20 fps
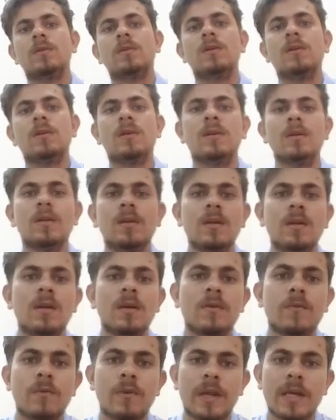
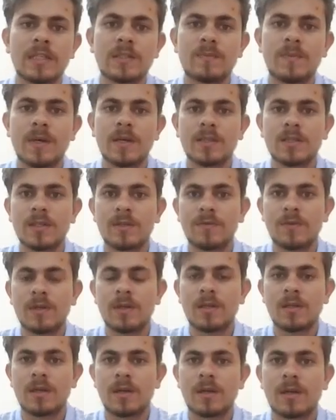flashbacks
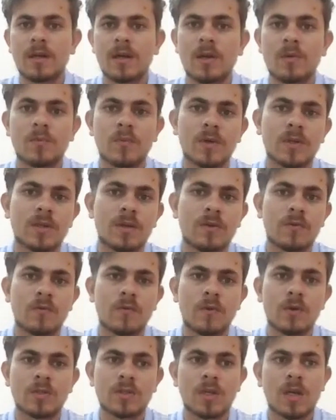reveal that her mother
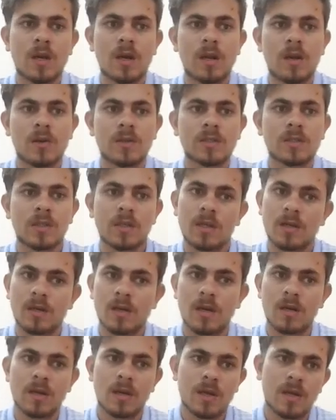was careless and
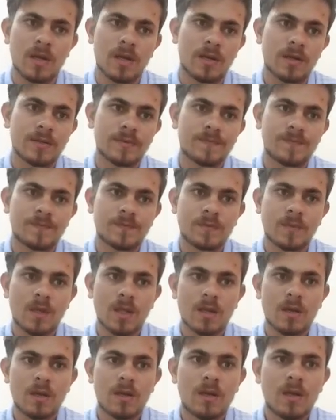uncaring,
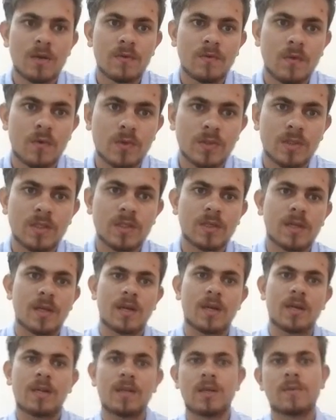forcing
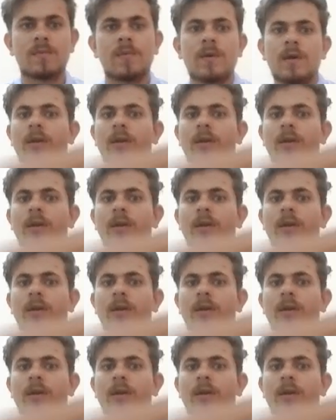Kenny and